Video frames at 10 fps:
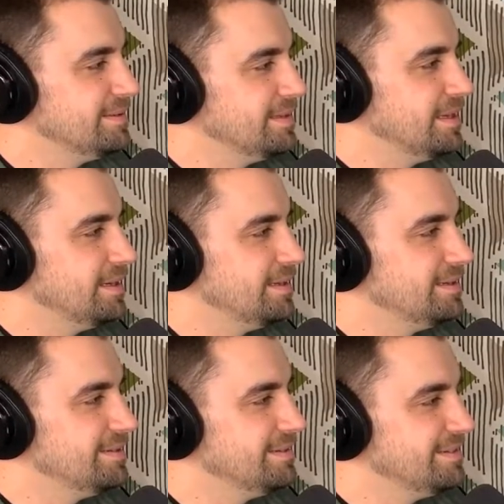
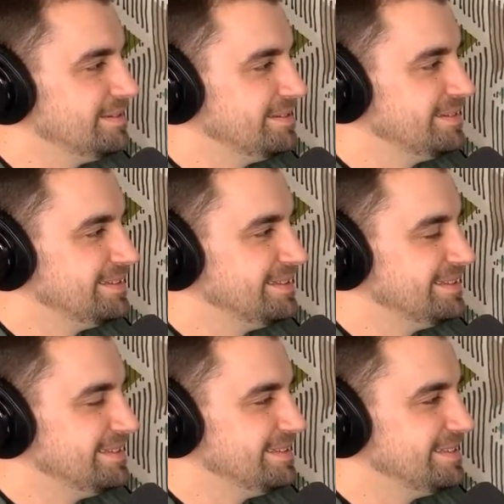
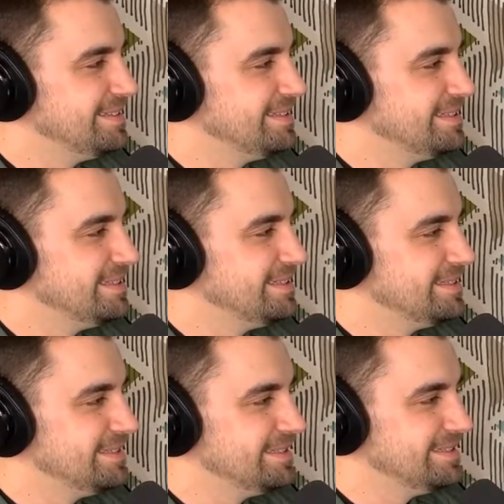
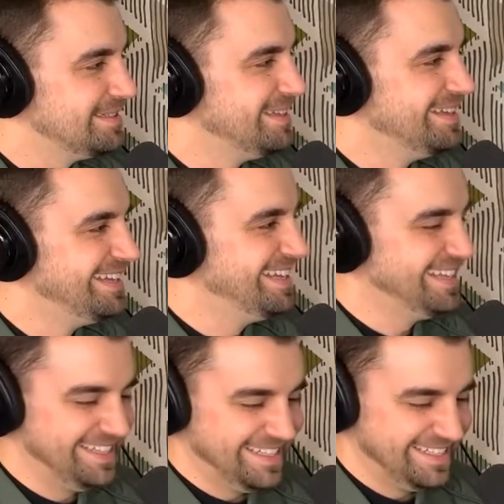
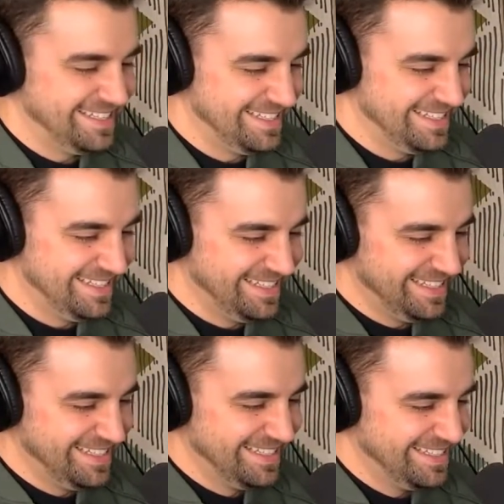
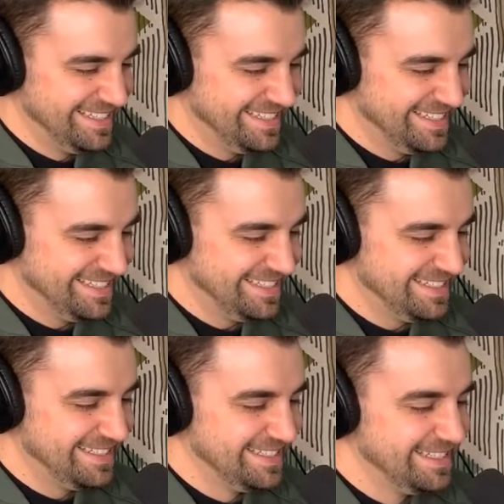No words are spoken by the person on screen.